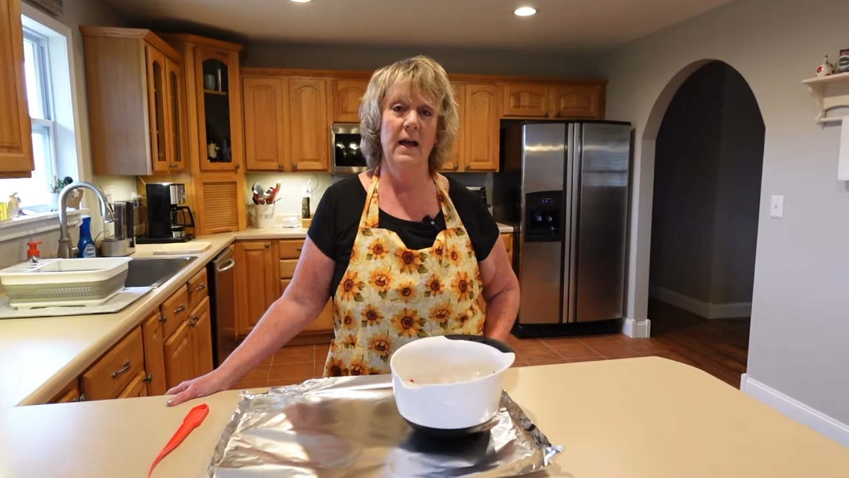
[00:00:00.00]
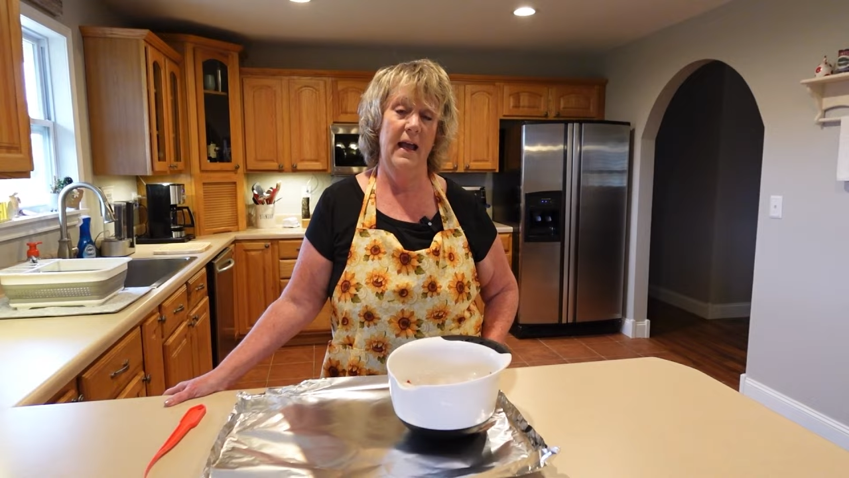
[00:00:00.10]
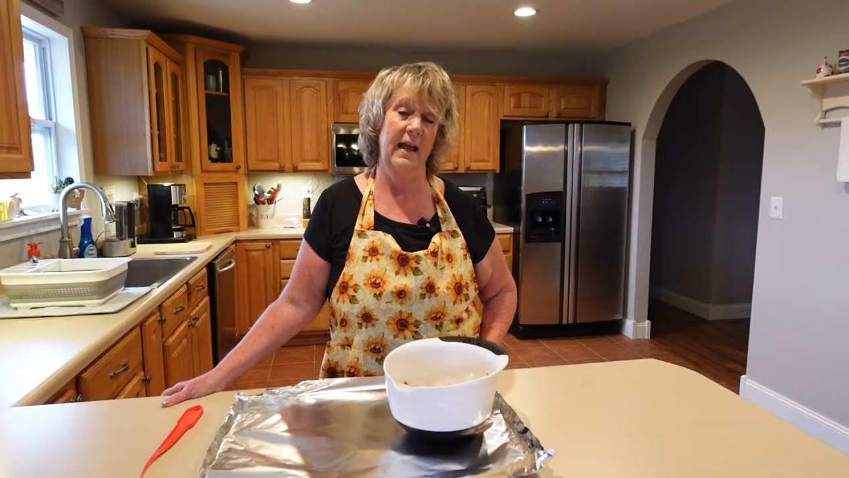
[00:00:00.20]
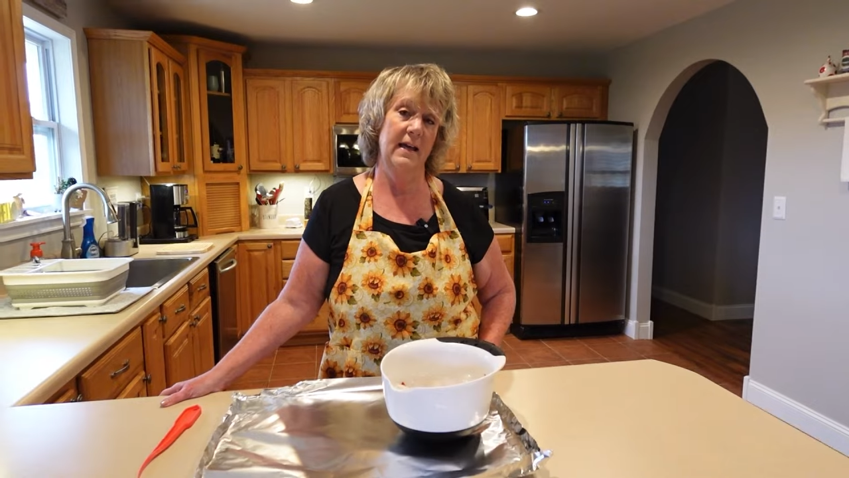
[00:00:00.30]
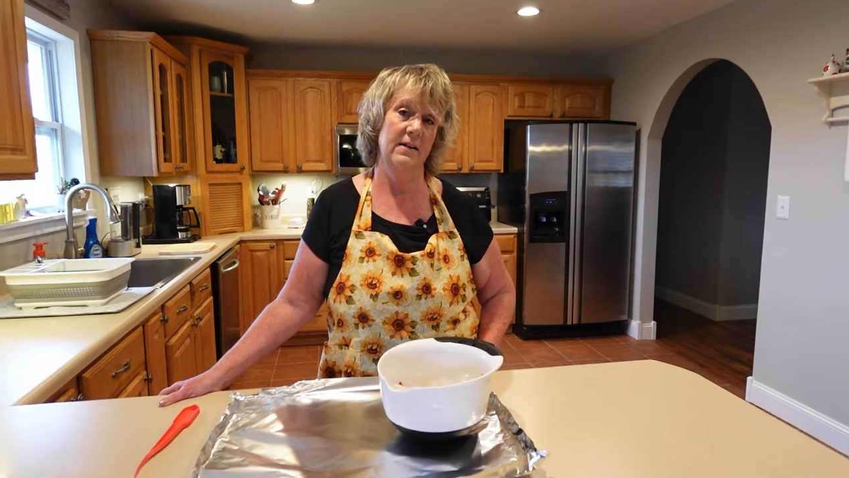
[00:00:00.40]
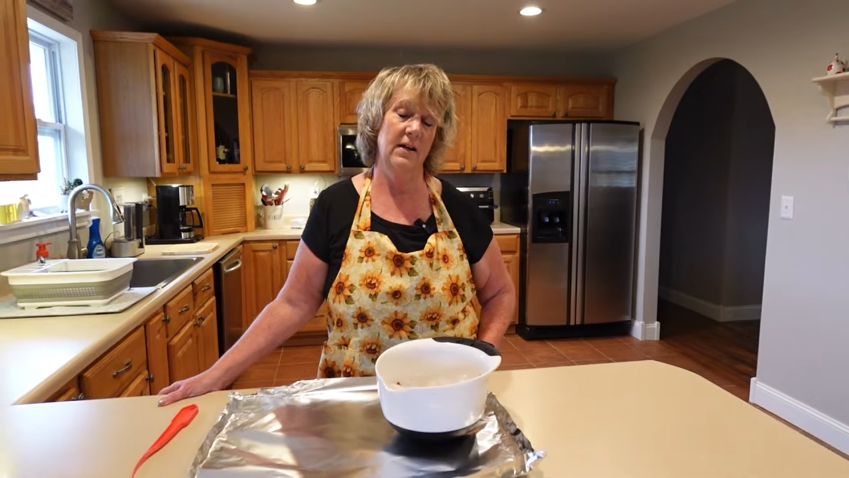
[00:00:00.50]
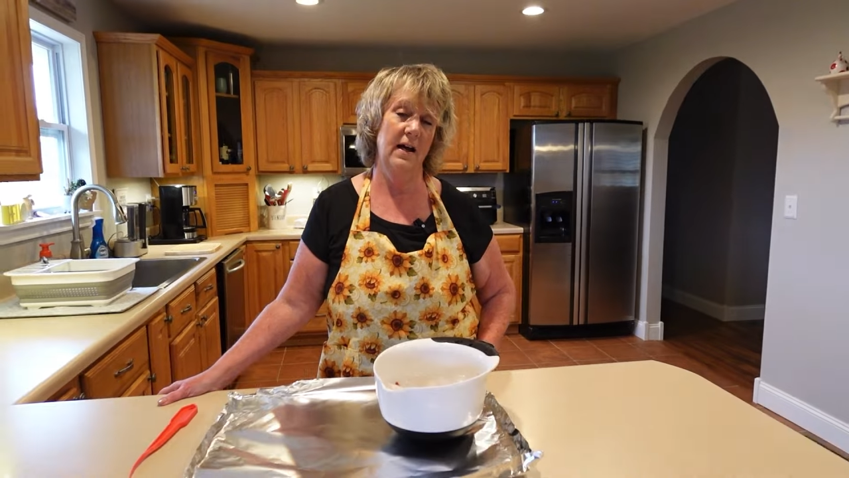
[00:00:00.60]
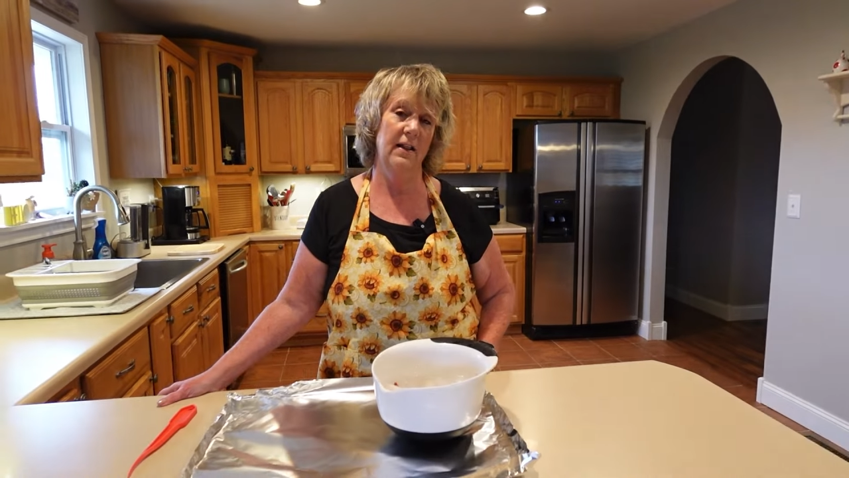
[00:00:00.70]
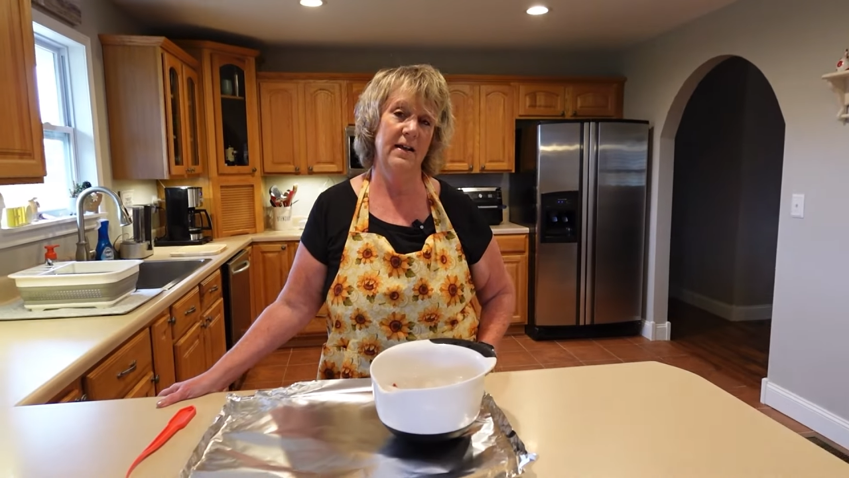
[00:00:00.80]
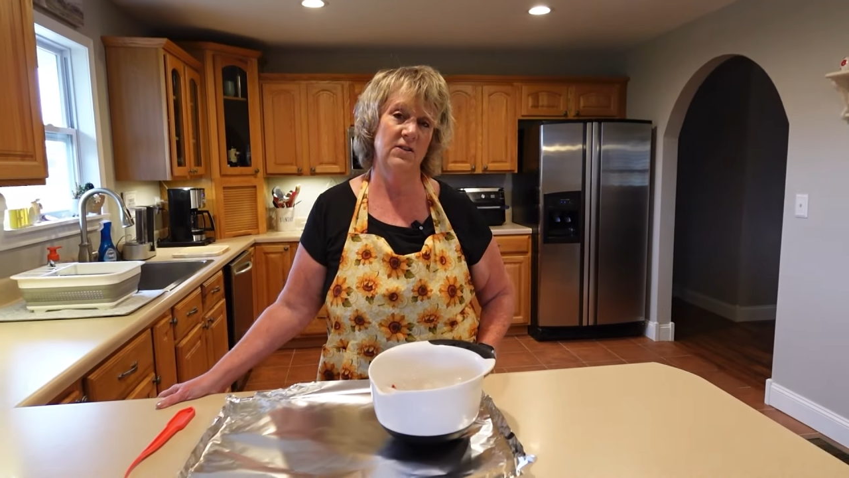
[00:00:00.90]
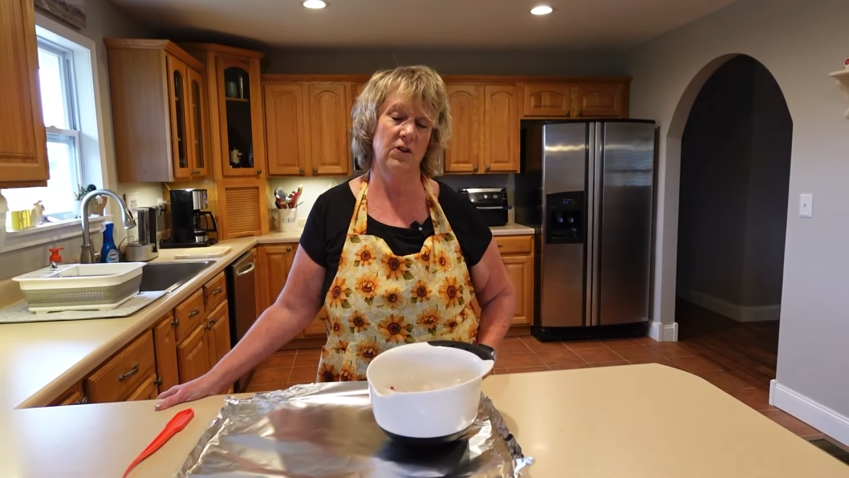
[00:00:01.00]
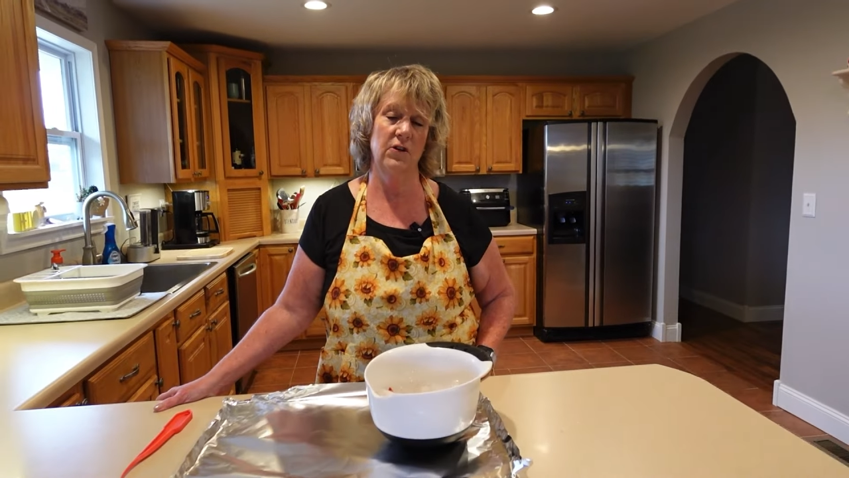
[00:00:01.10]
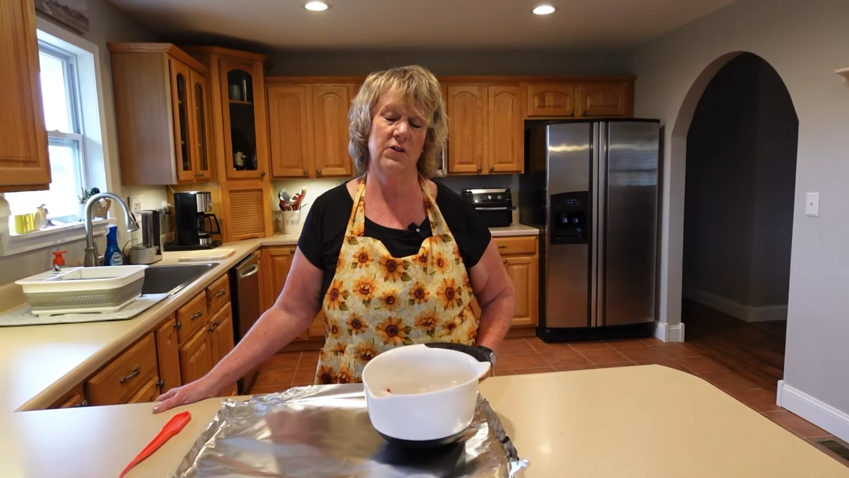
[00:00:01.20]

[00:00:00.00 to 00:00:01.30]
And I like to cook